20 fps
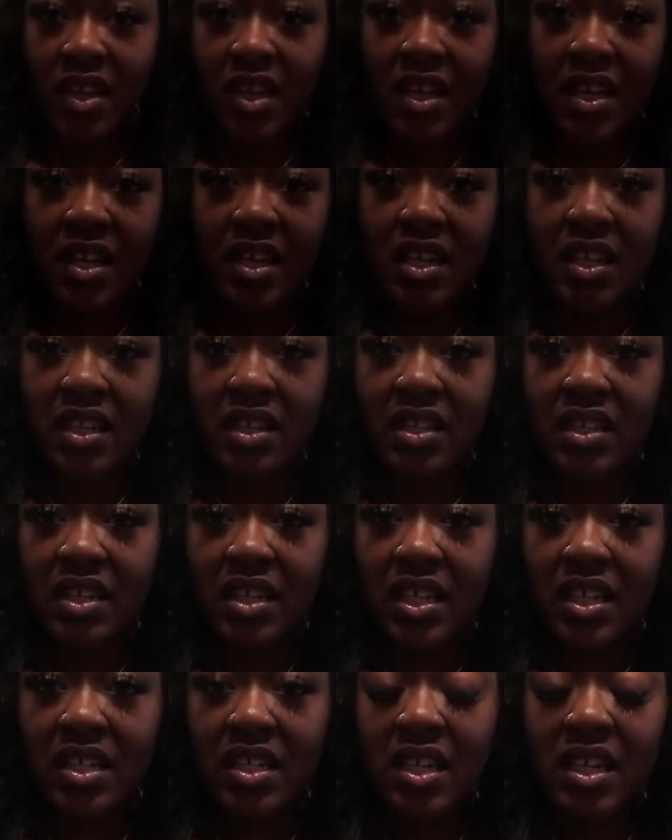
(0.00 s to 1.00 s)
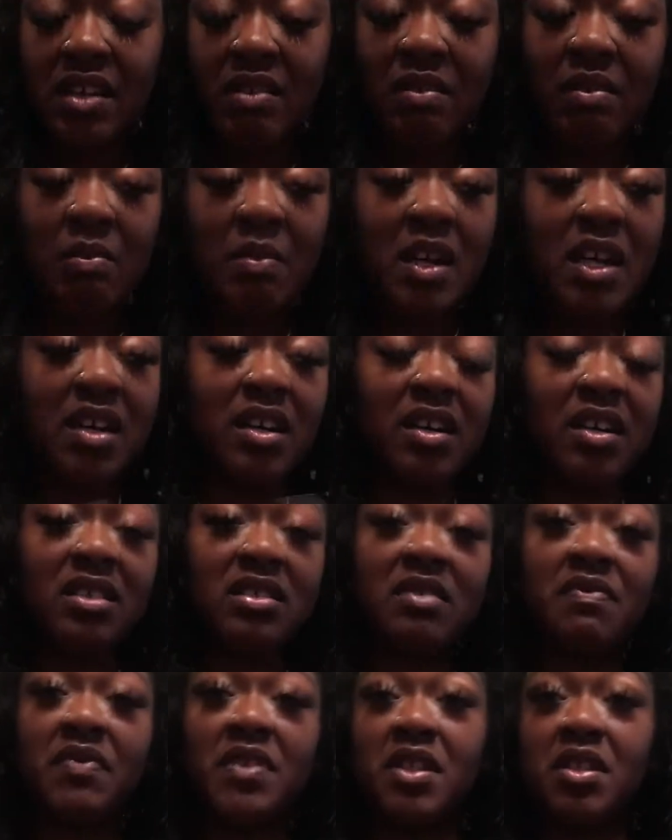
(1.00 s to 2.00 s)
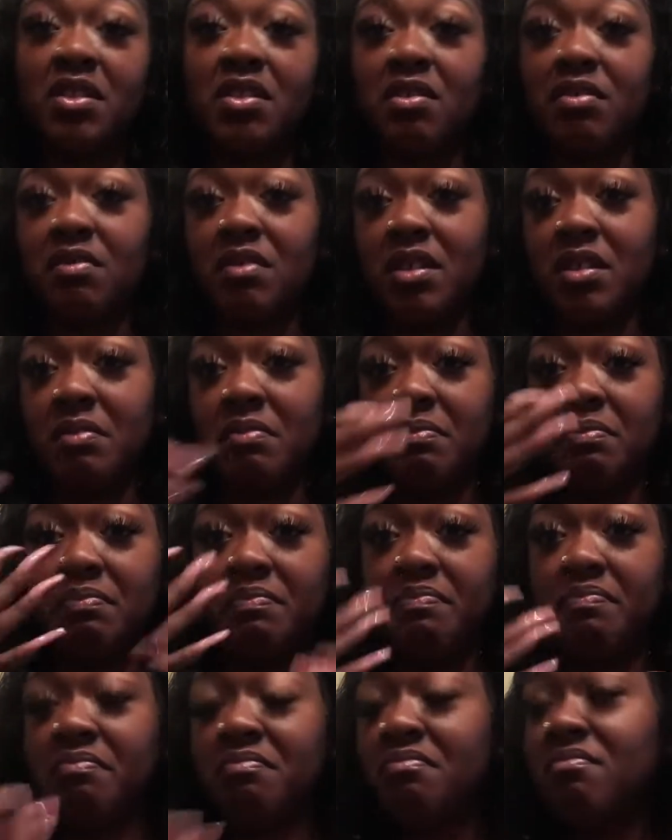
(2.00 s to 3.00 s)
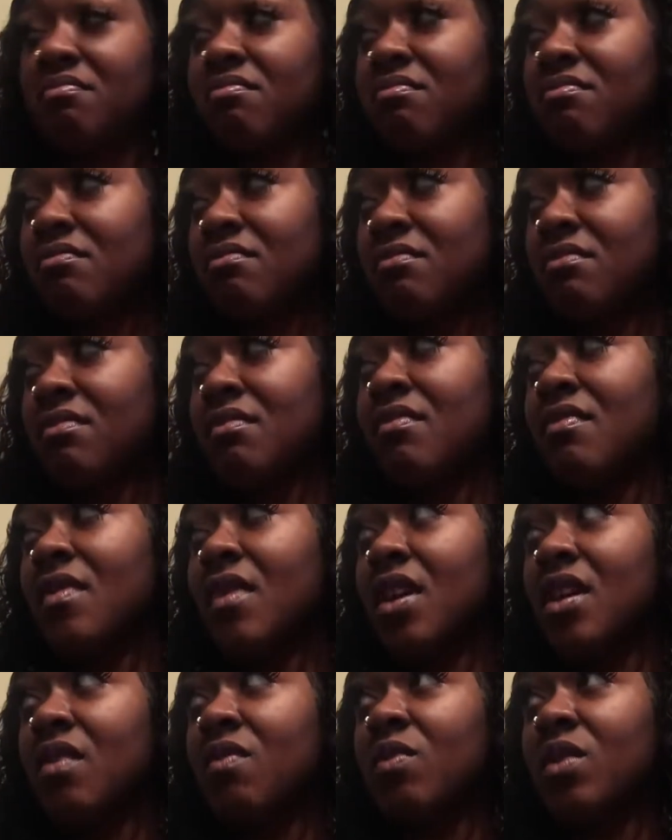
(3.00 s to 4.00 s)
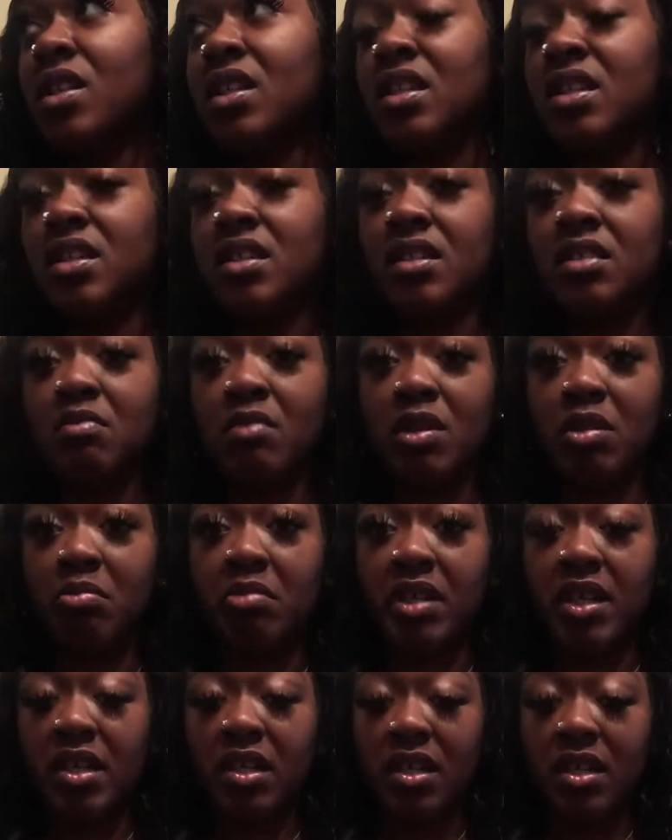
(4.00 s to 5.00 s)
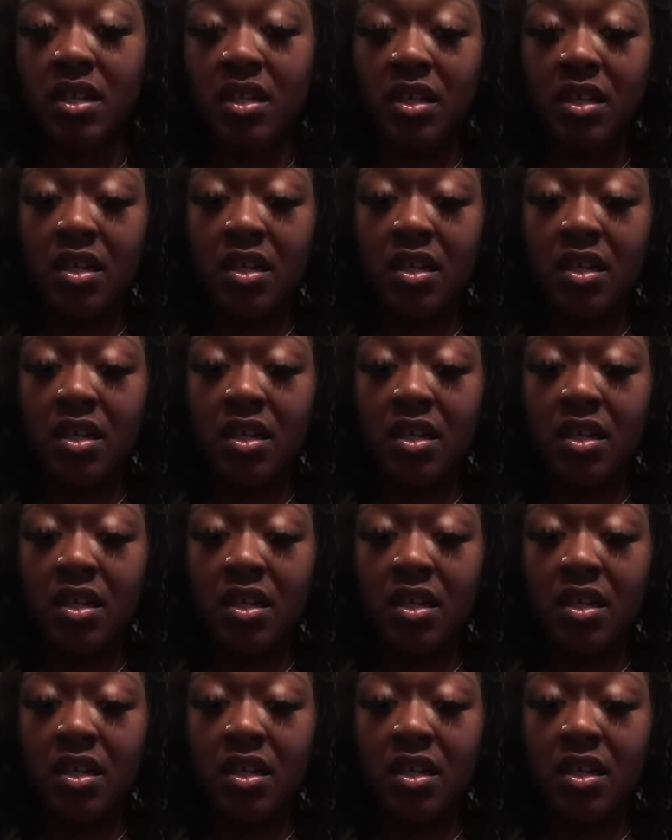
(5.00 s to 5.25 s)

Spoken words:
and it looked like that. Oh my gosh, I'm gonna throw up. It really does smell bad.